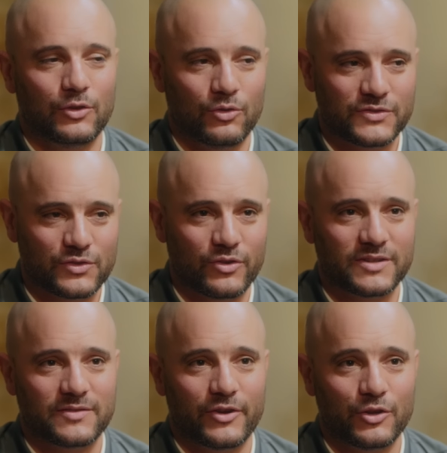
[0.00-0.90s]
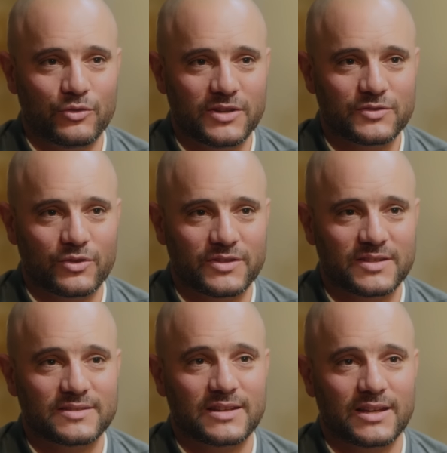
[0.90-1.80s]
Your story is a very unique story in the
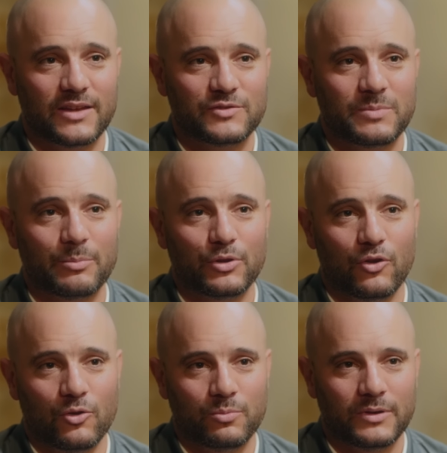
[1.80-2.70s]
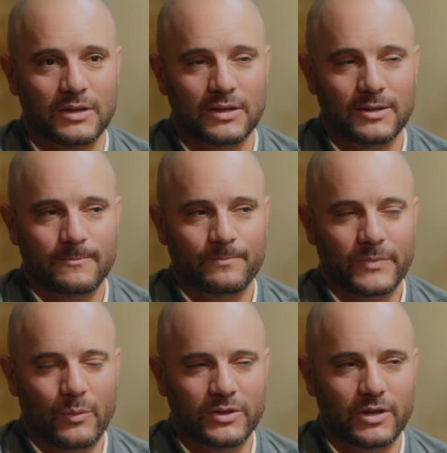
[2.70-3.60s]
sense that it gives people hope.
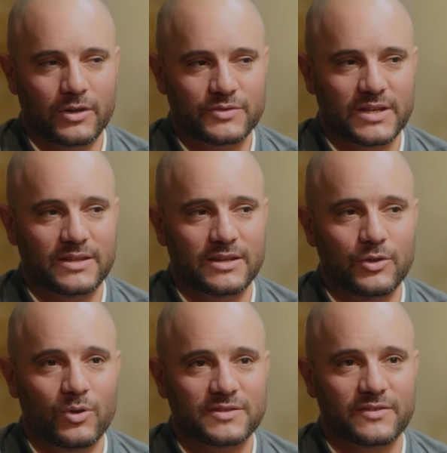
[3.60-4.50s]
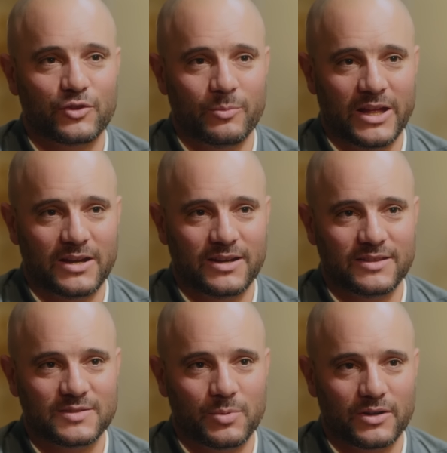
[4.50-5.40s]
One, to understand the nuance of
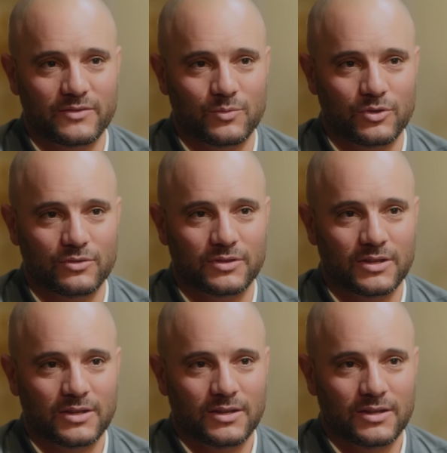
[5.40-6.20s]
humanity in this part of the world.